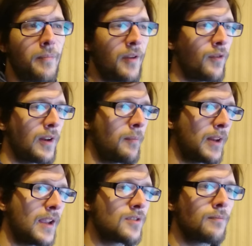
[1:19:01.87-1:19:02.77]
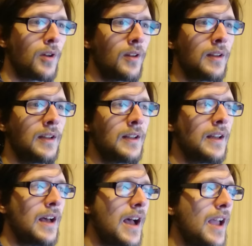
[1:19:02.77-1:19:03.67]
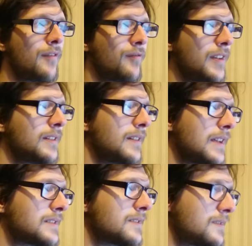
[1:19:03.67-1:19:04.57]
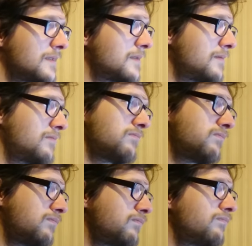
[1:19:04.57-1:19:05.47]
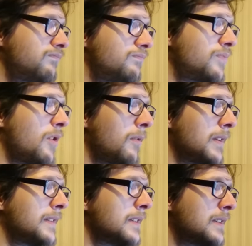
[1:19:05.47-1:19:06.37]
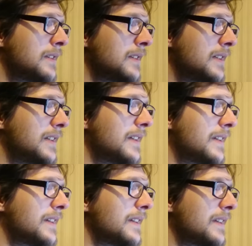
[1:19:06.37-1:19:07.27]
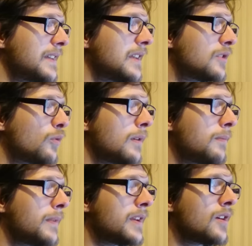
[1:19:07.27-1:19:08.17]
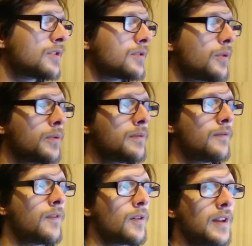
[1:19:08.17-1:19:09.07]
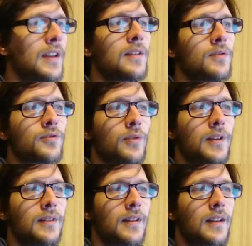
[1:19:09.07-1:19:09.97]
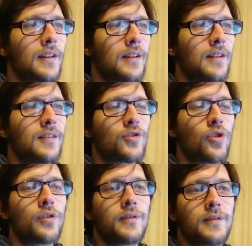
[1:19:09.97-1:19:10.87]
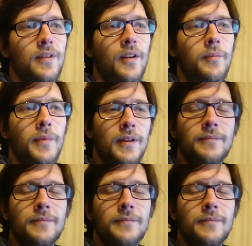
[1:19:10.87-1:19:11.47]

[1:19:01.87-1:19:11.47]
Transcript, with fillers: the pay for the application model, I think that's probably uh, it will be not good for the industry in the in the short term.